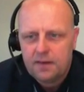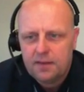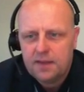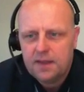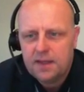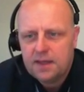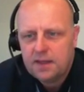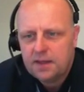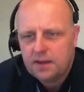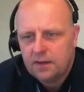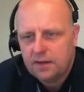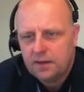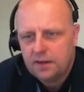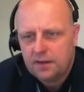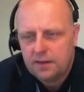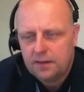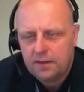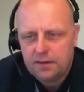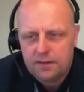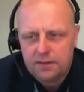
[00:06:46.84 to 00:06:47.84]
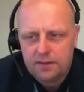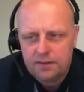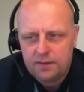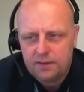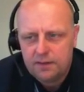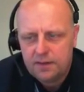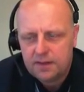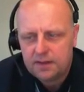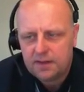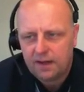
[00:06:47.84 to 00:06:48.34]
The
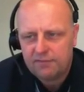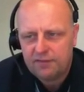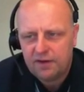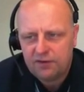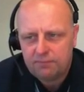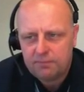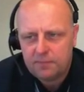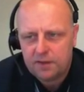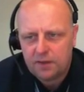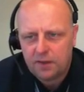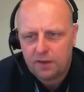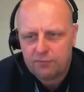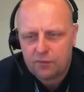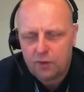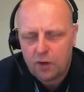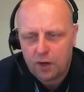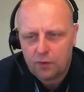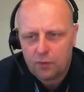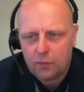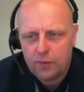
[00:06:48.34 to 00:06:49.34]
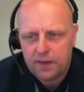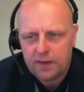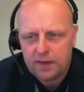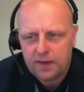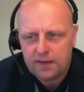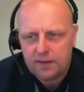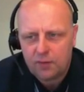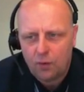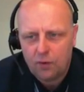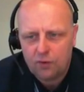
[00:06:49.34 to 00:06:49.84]
divestment of Concrete
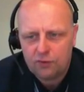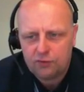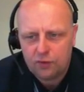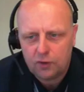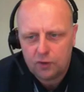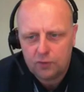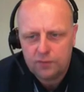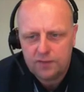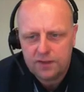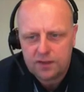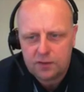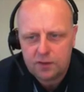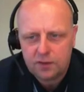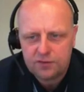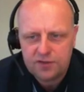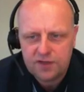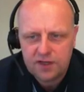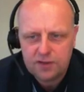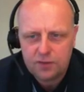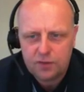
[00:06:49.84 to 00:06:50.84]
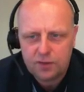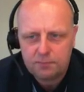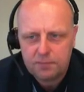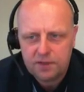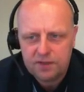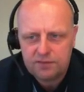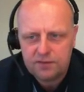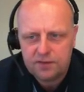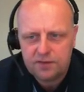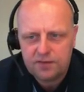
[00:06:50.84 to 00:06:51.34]
and also the continuing
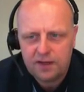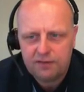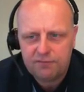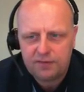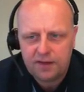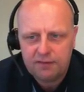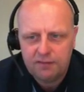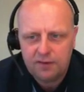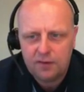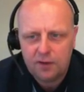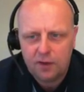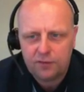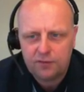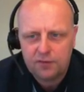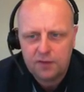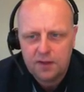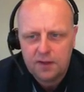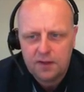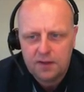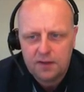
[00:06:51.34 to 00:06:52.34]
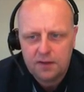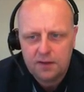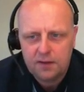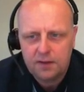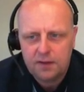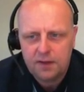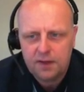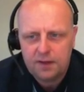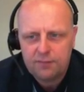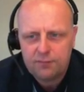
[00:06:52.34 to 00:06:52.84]
business have given us,
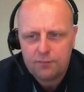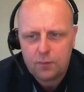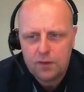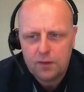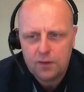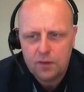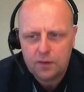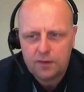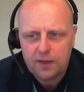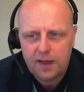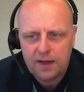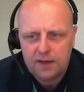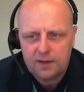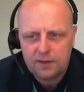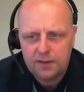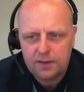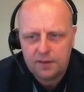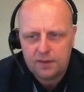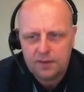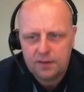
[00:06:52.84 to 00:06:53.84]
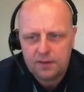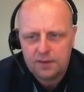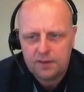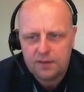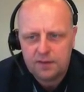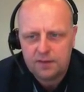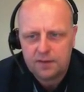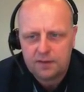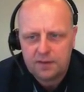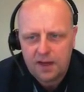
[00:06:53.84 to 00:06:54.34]
if we look at
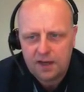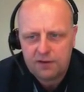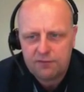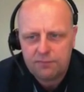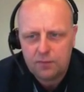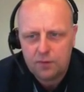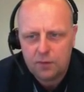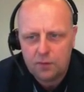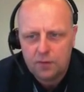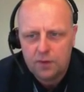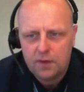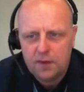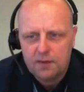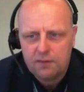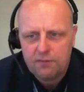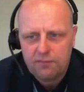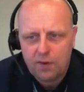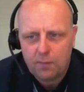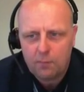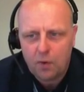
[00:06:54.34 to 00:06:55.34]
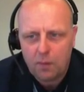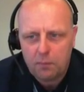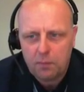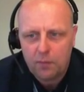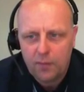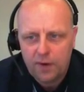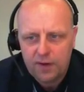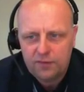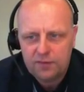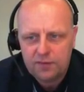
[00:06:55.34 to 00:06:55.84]
cash flow from
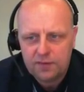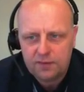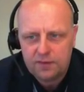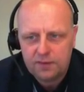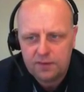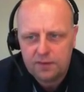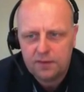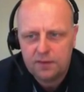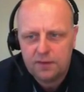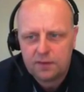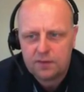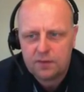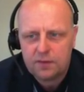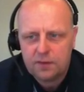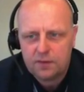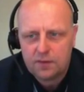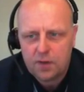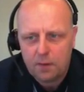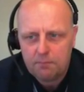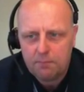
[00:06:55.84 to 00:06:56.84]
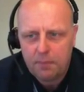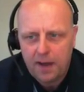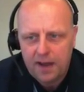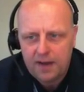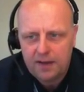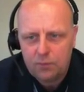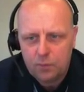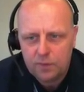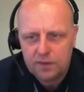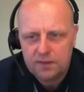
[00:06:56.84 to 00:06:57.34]
operations
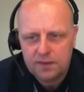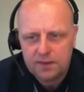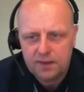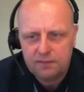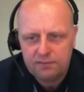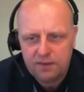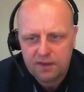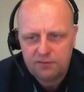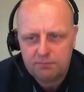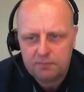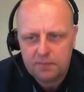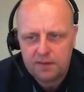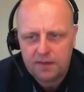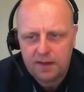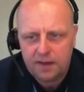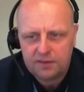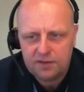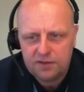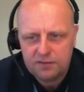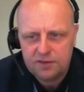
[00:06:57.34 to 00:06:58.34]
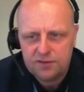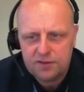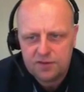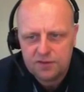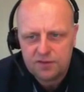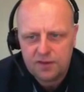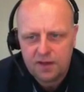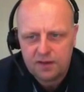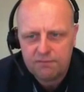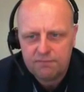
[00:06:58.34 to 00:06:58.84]
combined with the investment
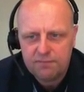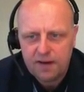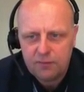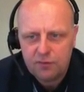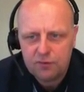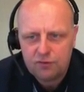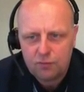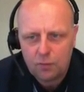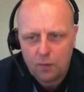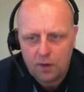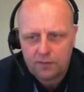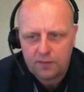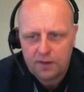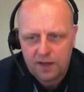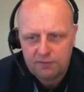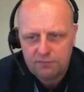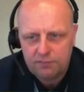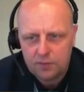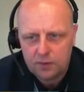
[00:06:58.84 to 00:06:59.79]
activities, a very strong cash